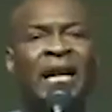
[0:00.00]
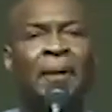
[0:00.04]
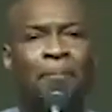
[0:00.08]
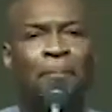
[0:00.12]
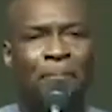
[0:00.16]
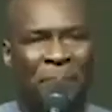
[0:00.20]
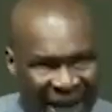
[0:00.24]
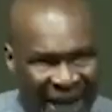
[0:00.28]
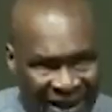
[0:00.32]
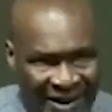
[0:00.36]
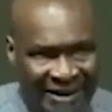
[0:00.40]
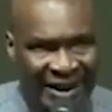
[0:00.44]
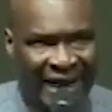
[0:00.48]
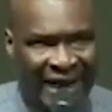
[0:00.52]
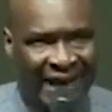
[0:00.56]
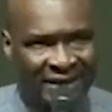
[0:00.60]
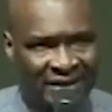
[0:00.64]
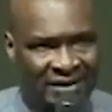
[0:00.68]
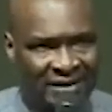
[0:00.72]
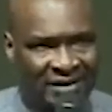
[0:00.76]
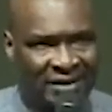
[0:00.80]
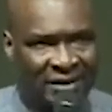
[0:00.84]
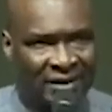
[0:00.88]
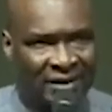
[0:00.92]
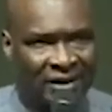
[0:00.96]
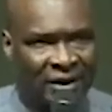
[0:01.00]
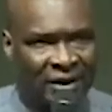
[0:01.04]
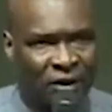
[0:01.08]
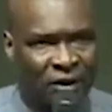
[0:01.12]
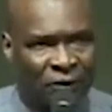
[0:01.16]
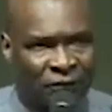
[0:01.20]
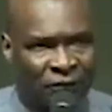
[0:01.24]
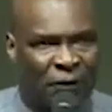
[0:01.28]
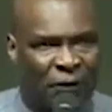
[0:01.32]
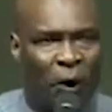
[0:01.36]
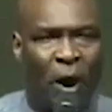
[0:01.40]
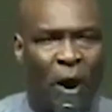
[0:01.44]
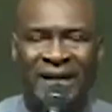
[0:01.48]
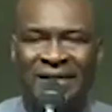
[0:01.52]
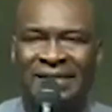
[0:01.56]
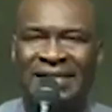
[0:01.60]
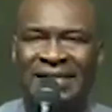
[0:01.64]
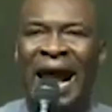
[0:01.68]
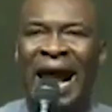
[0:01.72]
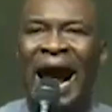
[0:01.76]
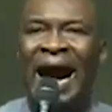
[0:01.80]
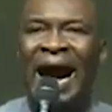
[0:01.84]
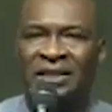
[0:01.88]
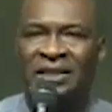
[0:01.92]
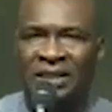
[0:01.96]
dependent for
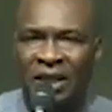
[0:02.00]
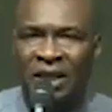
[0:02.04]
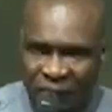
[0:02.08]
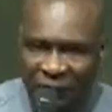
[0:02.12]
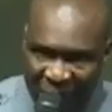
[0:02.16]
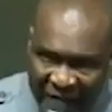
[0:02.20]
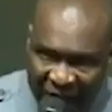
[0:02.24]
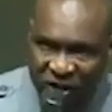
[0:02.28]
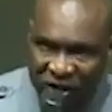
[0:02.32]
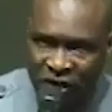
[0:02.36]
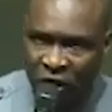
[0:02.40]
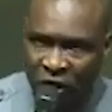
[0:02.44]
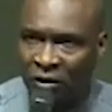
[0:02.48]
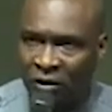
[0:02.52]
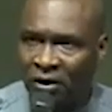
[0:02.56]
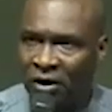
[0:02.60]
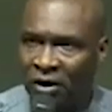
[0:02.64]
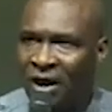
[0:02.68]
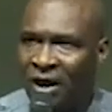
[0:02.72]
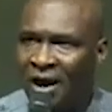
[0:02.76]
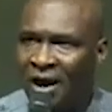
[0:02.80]
its activation.